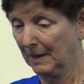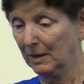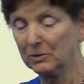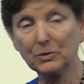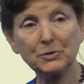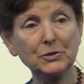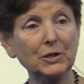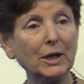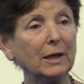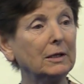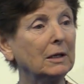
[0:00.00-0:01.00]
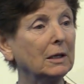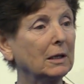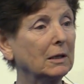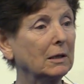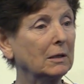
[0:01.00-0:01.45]

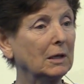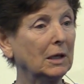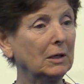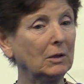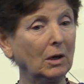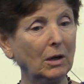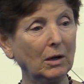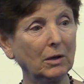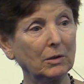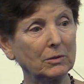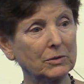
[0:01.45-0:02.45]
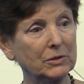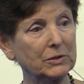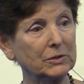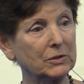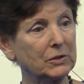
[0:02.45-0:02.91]
understanding and our
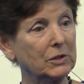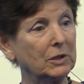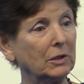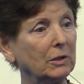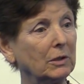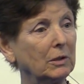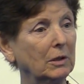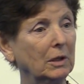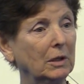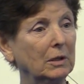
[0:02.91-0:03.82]
sincere